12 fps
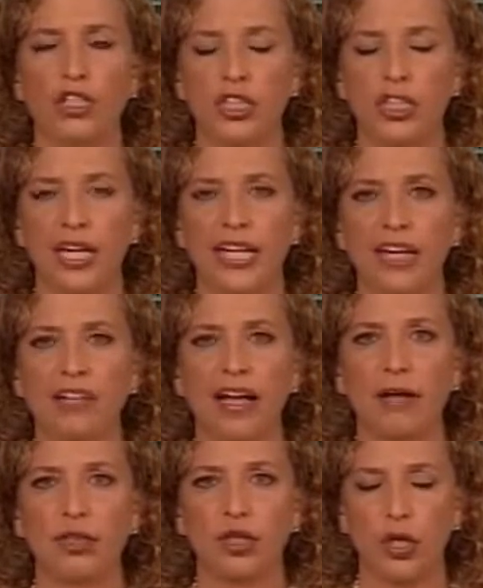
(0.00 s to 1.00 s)
He yelled
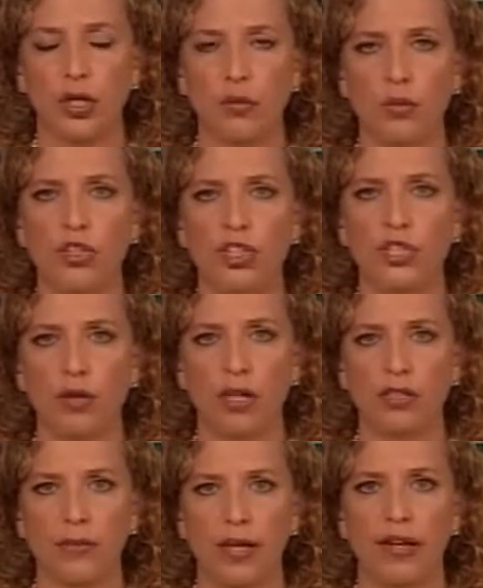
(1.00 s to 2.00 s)
out "good" when she
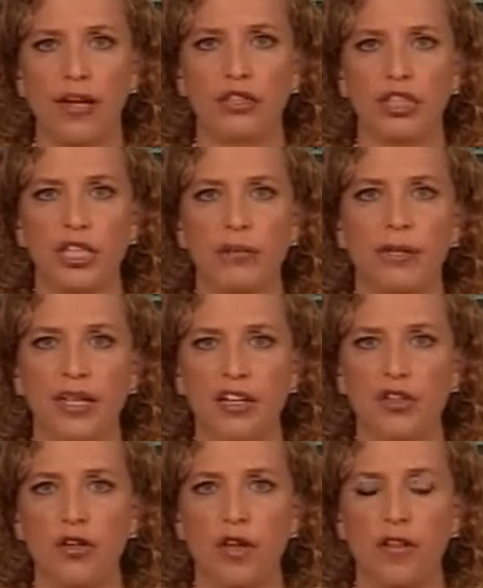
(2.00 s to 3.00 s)
talked about how she had been
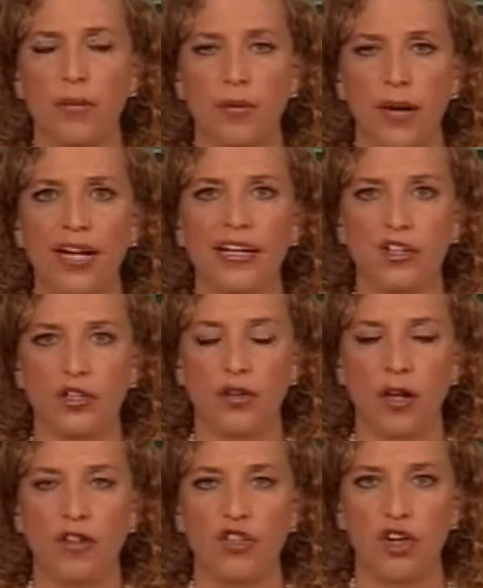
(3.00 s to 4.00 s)
brain
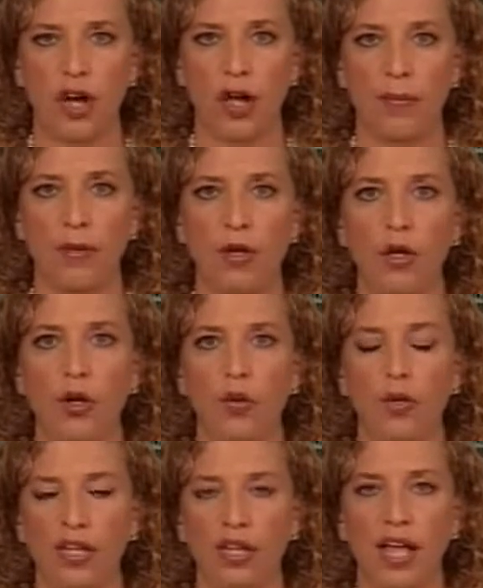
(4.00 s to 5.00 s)
injured on the job
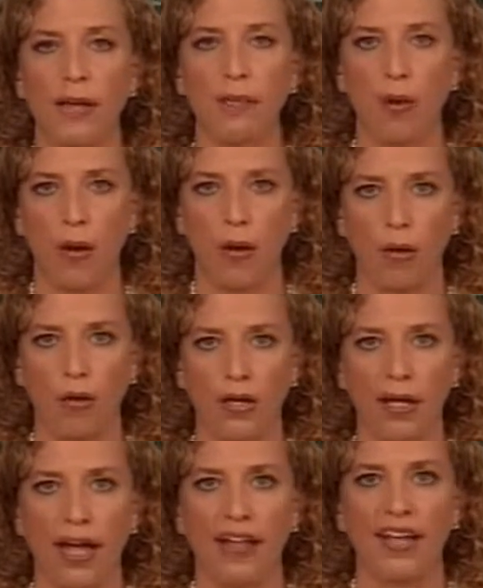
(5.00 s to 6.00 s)
with a lead ball,
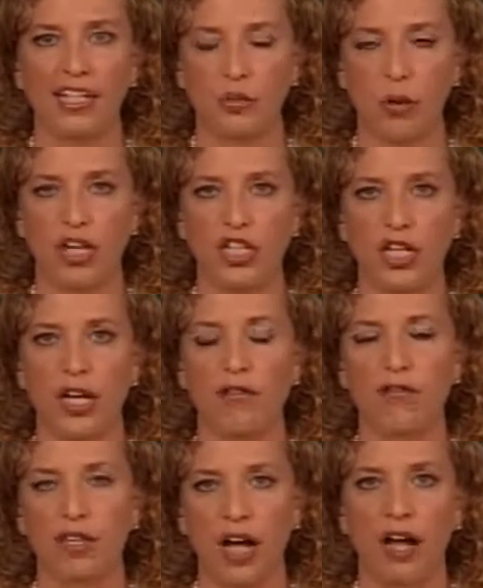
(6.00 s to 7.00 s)
and that's why she
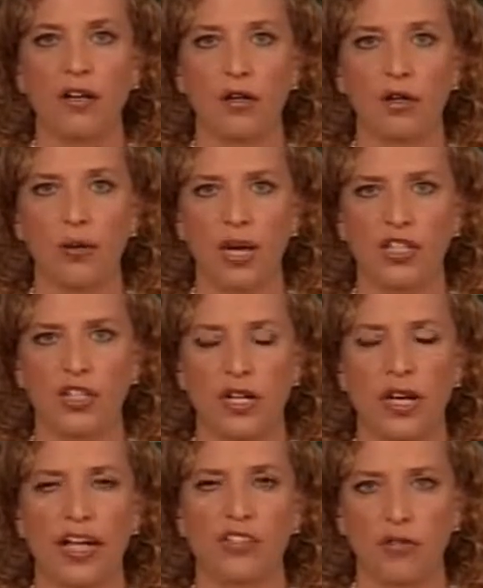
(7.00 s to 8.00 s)
had forgotten her
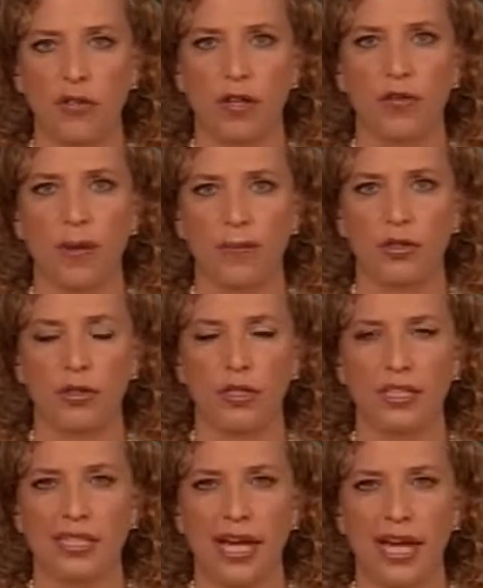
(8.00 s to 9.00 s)
question and asked for another
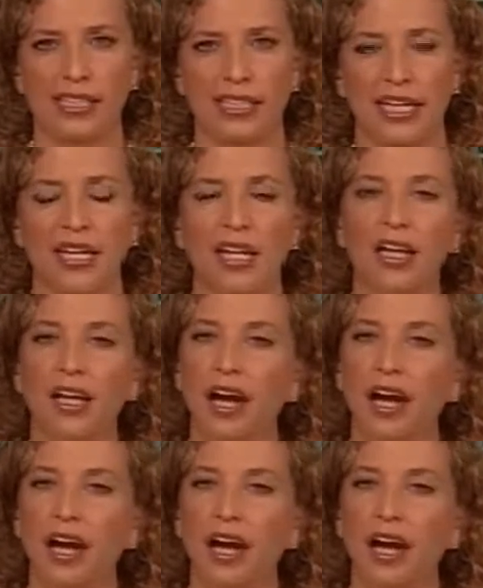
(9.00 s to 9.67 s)
opportunity to ask it.